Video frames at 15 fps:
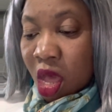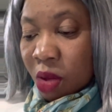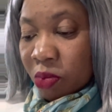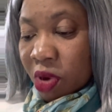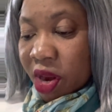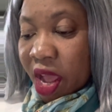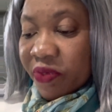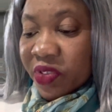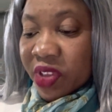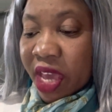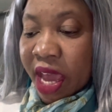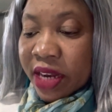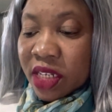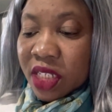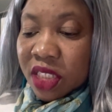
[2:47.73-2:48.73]
But after
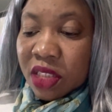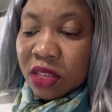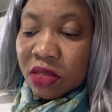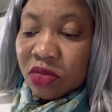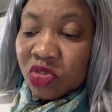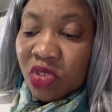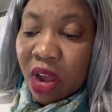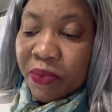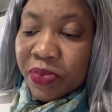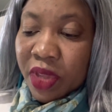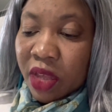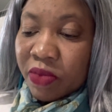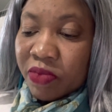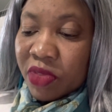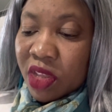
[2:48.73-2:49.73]
Adidas dropped
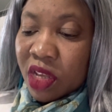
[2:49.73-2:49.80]
him,